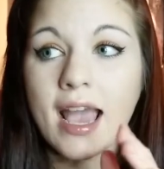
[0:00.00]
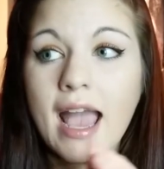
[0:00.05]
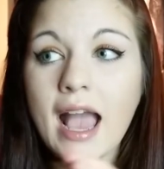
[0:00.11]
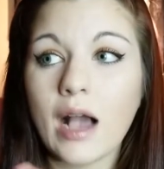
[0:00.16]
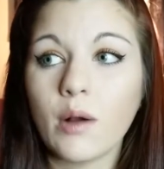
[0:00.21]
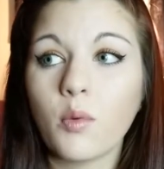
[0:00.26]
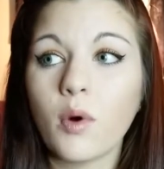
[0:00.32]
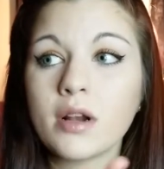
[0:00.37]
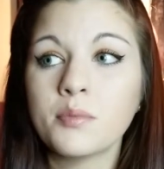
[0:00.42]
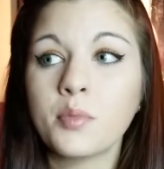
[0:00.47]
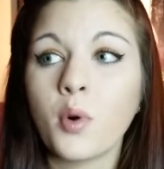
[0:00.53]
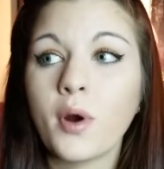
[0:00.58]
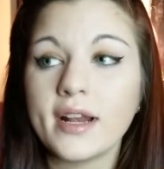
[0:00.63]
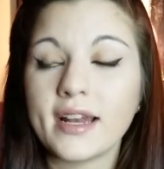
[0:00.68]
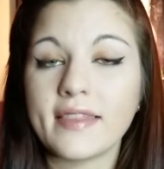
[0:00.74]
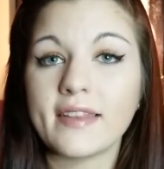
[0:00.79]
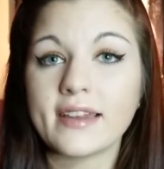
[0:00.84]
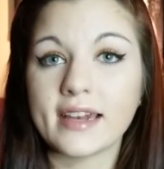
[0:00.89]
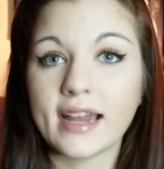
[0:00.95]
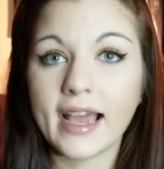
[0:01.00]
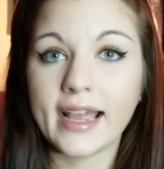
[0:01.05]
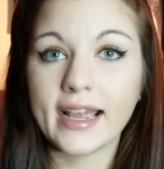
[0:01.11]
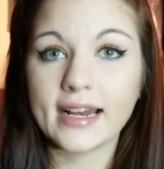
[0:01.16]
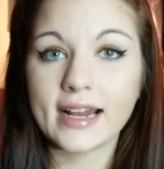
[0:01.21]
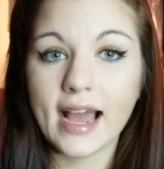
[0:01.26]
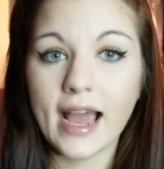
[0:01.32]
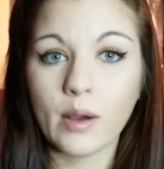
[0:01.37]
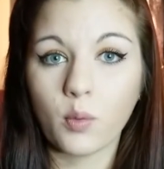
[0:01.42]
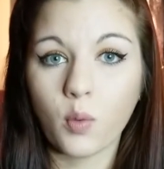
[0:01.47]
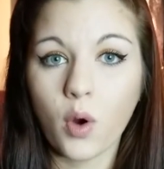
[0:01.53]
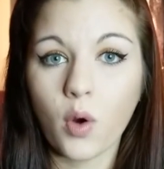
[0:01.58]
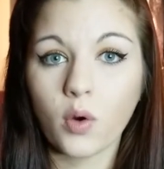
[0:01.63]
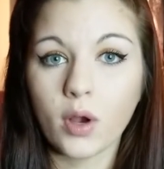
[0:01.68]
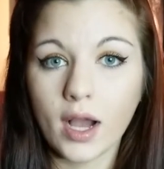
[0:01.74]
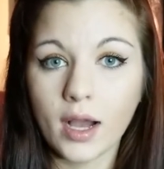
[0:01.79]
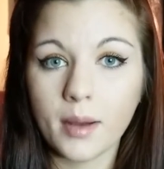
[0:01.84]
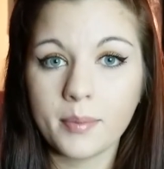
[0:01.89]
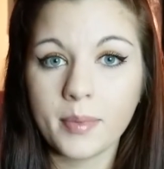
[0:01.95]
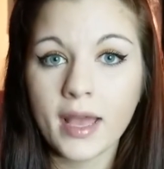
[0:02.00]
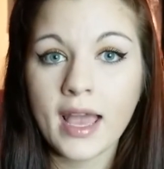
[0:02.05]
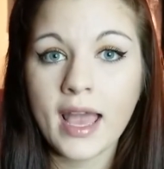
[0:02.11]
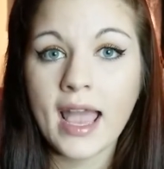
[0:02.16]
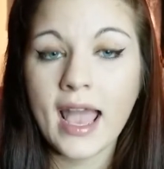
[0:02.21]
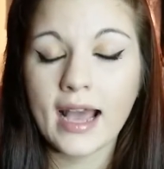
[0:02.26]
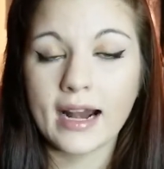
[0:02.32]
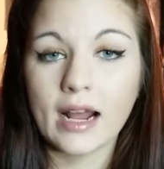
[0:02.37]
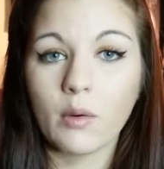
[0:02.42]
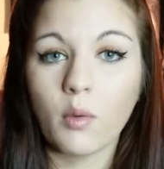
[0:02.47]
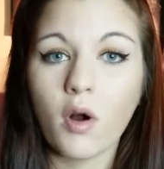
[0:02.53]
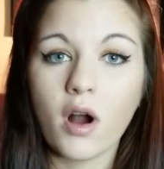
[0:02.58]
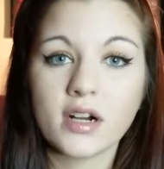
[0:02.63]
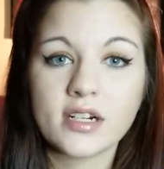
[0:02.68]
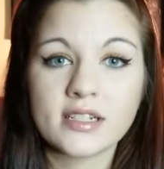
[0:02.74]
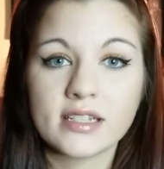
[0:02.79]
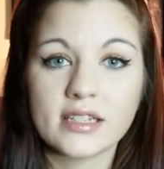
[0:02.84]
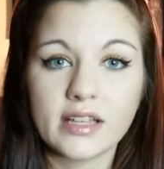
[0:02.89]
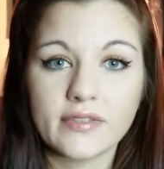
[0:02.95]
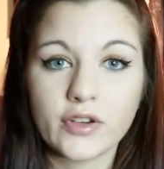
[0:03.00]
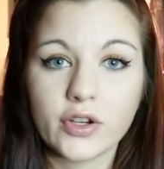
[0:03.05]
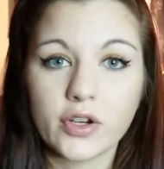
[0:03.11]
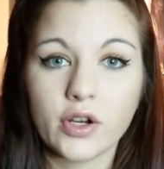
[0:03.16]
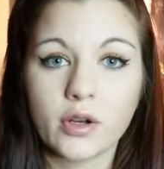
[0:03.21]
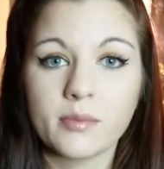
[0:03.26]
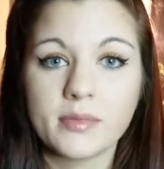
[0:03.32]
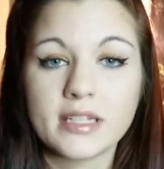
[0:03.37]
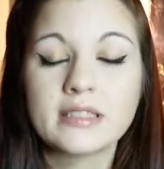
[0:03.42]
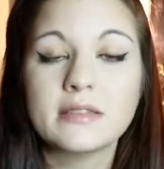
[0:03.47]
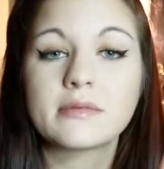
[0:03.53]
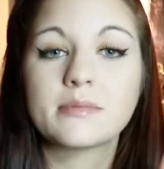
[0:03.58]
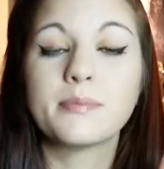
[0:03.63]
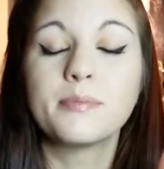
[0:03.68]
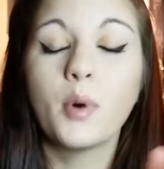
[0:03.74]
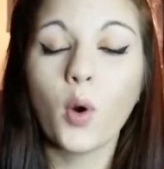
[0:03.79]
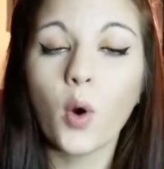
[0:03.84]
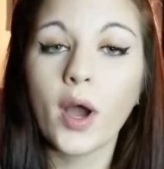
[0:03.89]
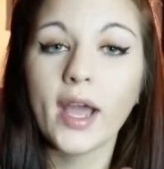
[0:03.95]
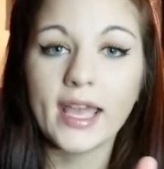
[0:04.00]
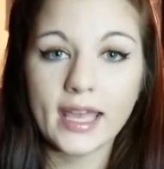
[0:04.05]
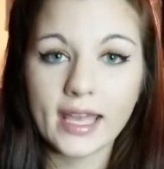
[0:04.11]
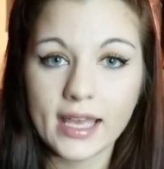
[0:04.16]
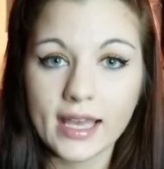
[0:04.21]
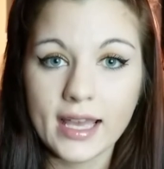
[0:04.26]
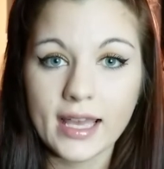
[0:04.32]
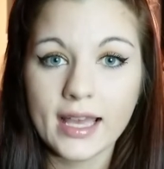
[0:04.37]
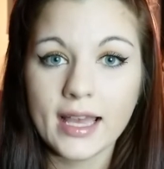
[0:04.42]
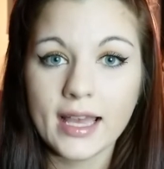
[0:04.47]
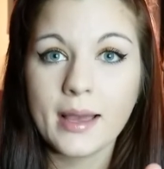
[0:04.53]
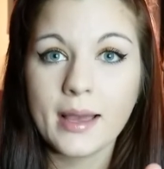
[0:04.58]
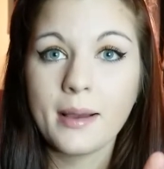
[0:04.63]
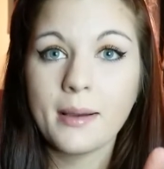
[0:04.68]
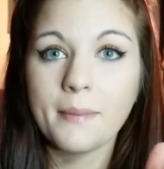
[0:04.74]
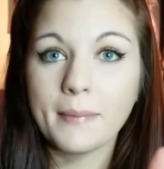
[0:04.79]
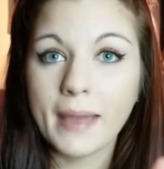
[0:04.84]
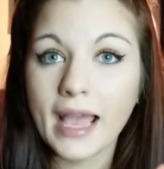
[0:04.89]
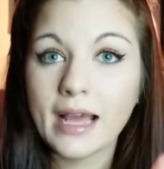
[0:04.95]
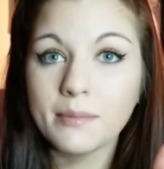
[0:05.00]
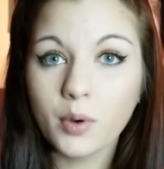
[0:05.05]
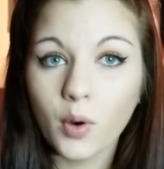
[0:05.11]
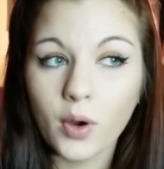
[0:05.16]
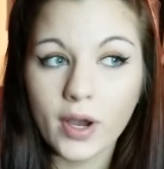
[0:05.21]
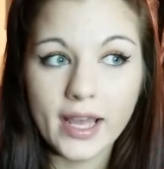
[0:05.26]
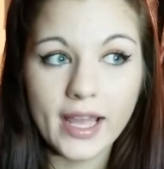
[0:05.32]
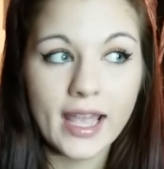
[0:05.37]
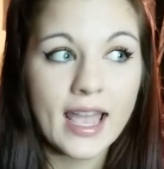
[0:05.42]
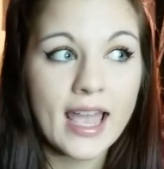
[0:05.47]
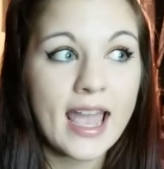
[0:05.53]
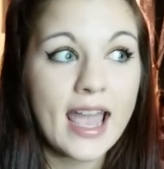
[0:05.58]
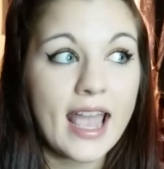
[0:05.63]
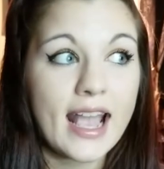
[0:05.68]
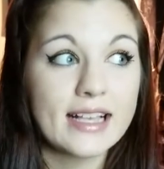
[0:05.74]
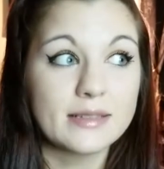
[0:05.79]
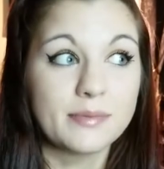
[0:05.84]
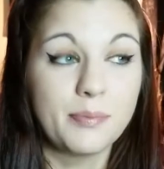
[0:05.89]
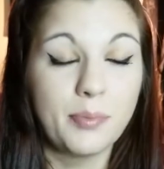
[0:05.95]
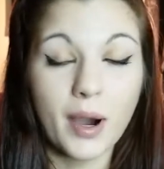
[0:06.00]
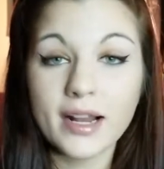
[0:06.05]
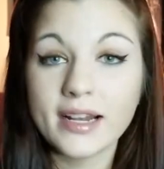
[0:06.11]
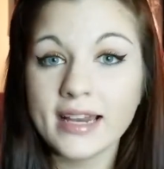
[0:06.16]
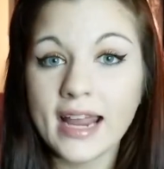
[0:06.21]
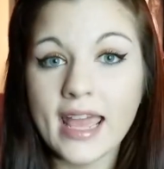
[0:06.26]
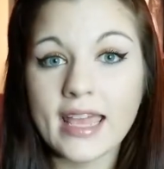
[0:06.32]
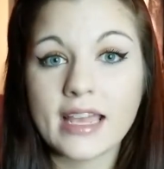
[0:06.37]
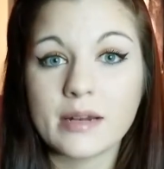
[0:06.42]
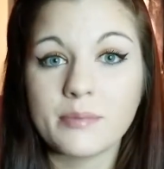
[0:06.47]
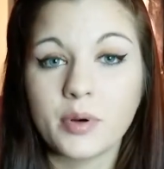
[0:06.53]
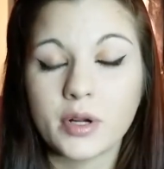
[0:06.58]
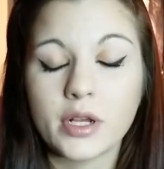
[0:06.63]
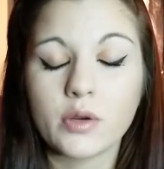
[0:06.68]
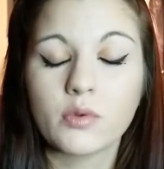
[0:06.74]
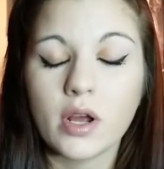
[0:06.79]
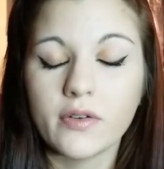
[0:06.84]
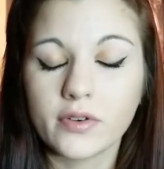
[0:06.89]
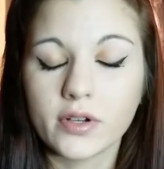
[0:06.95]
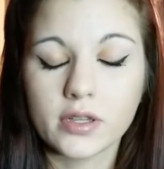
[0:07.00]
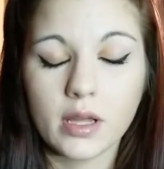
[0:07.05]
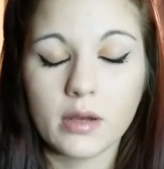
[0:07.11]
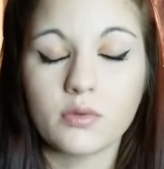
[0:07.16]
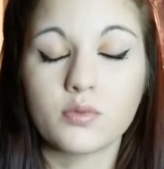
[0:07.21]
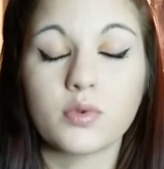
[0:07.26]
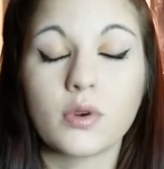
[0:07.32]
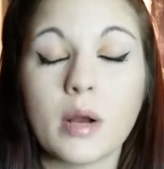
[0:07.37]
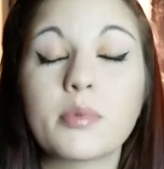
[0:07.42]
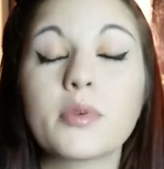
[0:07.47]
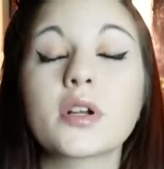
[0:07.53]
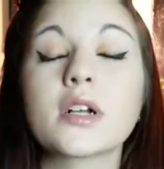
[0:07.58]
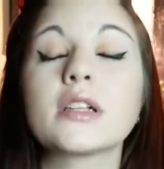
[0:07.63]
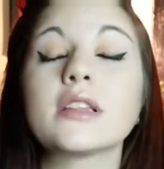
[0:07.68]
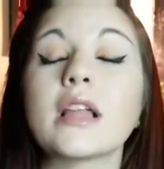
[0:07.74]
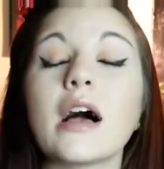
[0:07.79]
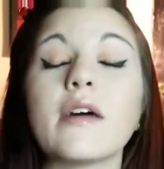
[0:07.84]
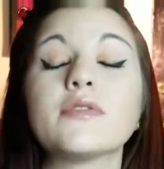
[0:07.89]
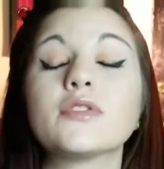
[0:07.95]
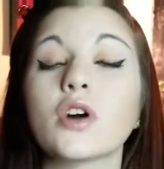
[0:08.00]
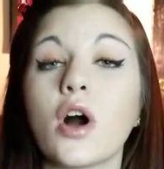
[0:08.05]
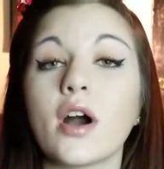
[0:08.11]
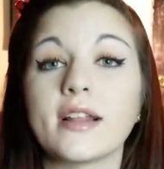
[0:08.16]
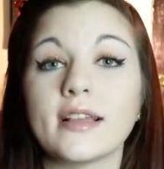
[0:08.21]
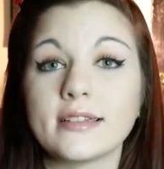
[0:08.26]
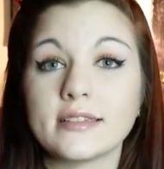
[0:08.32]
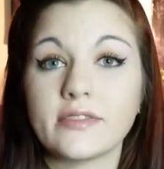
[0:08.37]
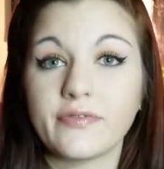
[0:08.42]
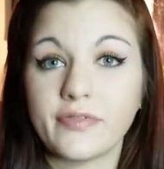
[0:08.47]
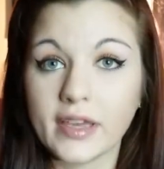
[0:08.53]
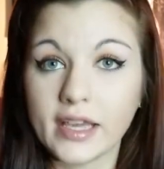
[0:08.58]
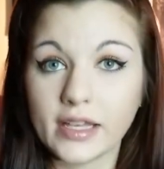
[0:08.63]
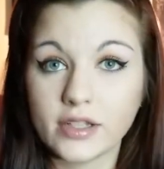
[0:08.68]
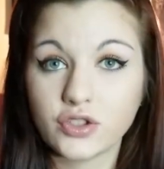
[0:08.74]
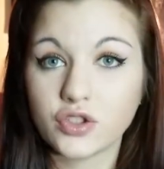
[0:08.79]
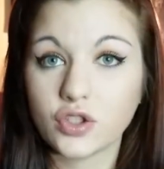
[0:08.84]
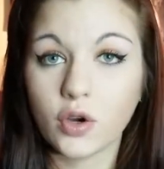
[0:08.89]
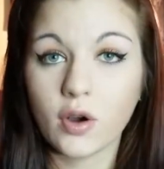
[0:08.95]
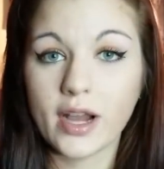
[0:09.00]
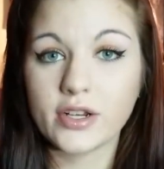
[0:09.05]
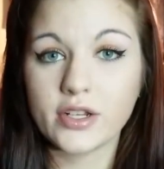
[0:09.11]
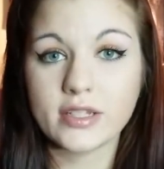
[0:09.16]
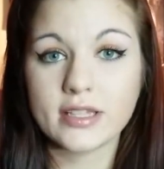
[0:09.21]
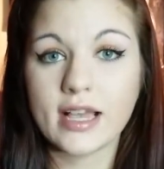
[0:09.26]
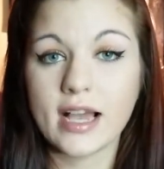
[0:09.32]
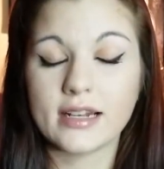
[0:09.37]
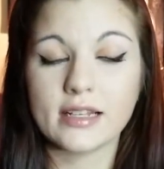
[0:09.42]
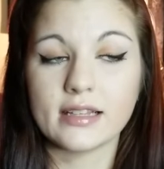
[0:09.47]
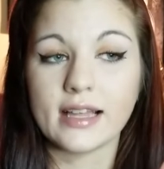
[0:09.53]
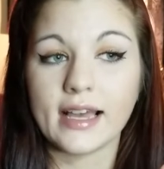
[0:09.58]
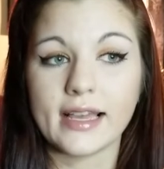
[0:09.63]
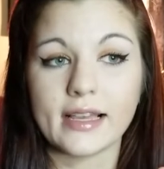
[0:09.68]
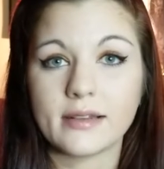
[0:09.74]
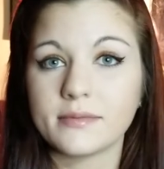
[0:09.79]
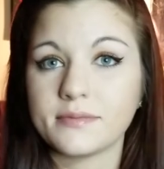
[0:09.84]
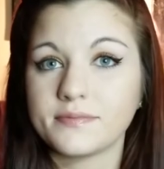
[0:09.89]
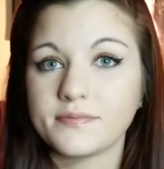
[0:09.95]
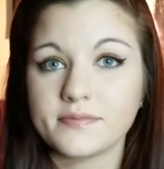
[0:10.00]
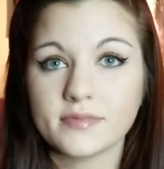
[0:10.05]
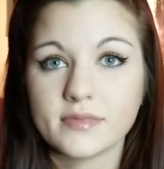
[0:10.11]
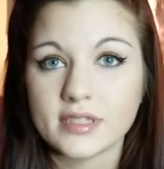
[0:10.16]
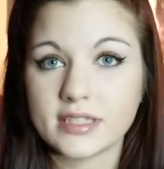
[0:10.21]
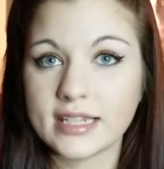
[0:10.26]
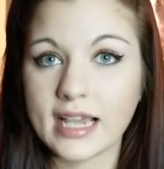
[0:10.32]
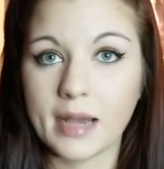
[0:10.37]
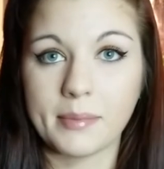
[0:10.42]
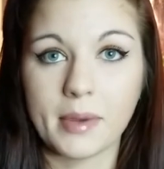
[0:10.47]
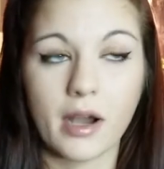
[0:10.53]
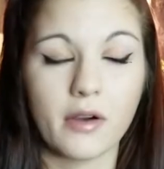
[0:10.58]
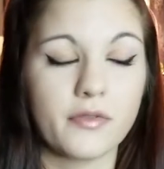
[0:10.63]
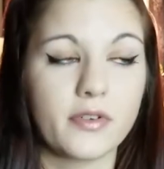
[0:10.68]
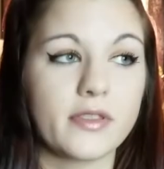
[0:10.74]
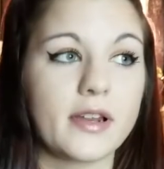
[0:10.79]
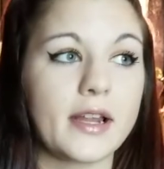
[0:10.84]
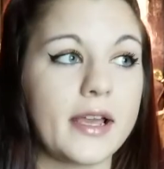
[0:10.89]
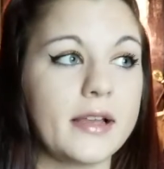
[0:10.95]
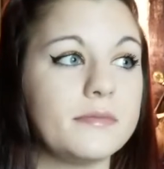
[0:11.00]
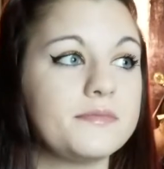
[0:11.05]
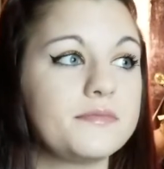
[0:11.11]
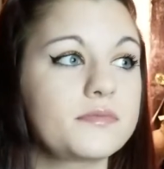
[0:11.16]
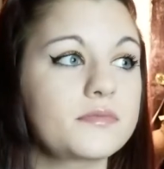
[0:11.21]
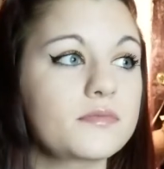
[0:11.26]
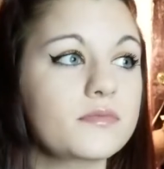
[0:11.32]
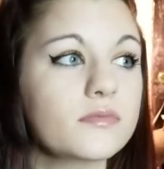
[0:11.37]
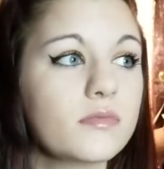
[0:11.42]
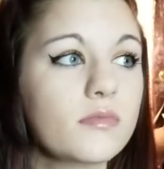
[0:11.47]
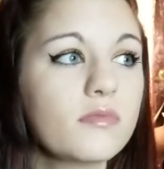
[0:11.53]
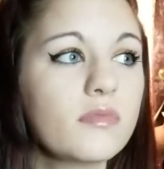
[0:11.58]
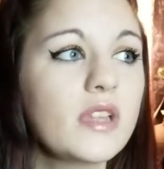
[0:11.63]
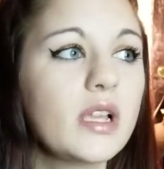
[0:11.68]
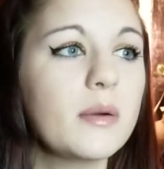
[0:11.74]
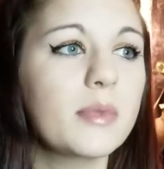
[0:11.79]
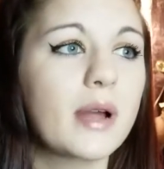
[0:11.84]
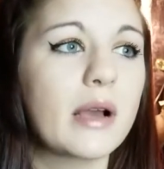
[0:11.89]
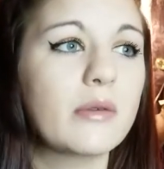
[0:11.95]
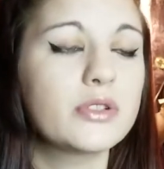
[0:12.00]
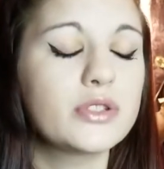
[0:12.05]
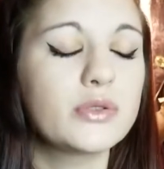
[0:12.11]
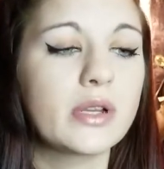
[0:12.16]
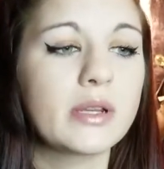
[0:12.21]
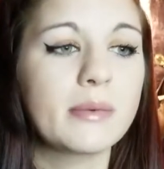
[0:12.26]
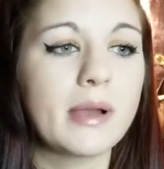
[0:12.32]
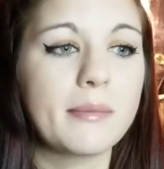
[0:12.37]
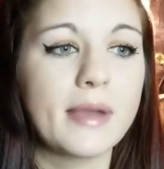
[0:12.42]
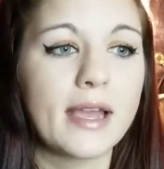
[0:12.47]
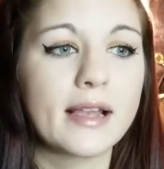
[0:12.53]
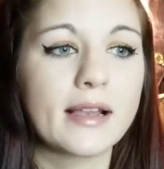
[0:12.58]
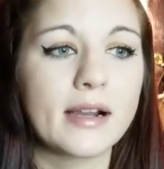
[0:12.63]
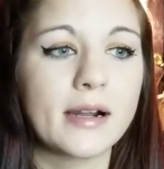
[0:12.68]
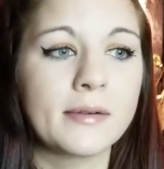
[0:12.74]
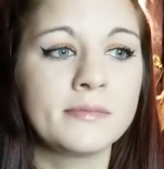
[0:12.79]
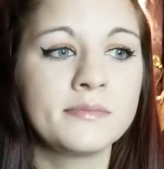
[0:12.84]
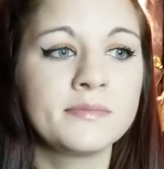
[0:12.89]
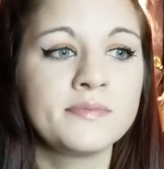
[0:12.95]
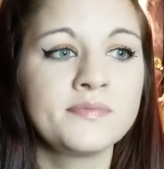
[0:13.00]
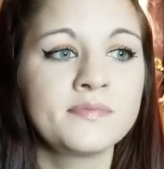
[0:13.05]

At one point in the night, I woke up and I walked in the living room. This boy, man boy, is butt naked putting rubber gloves on his feet. So I just had to like tap out for the night. But I was doing my makeup